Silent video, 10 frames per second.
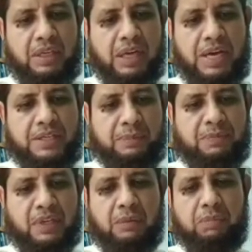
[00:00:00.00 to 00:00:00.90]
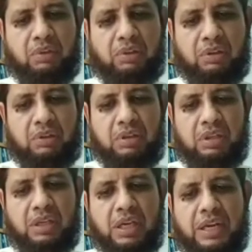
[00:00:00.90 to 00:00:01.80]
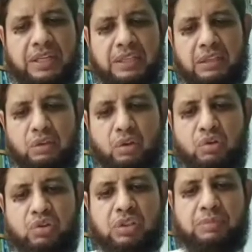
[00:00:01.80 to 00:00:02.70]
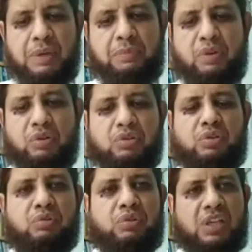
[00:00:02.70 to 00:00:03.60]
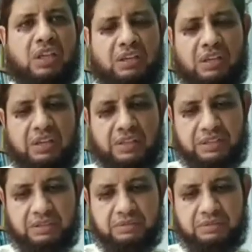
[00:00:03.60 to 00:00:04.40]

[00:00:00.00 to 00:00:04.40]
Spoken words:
adaptable and inclusive approach to the learning.